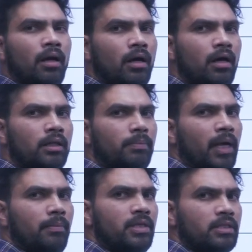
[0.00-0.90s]
the
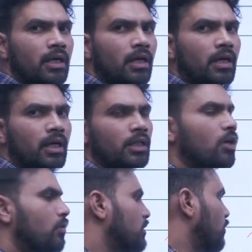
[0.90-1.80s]
prime minister and the
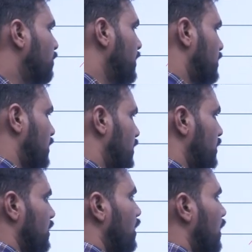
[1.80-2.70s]
council of
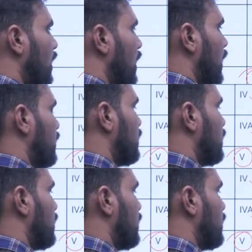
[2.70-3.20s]
ministers. And